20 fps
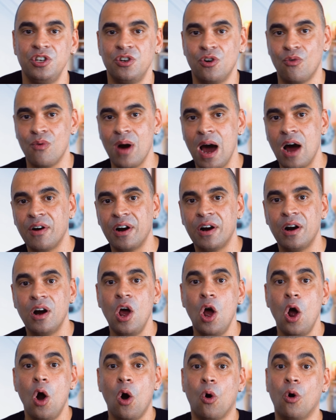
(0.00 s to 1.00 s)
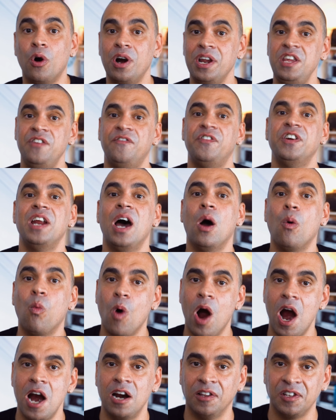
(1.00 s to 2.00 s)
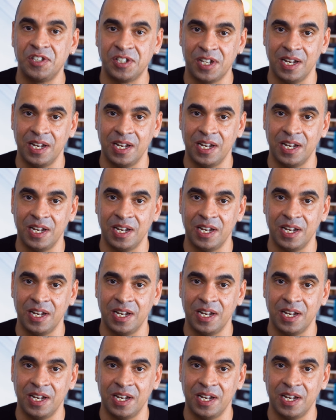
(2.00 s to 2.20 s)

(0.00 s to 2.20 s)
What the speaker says: your router, or even a wireless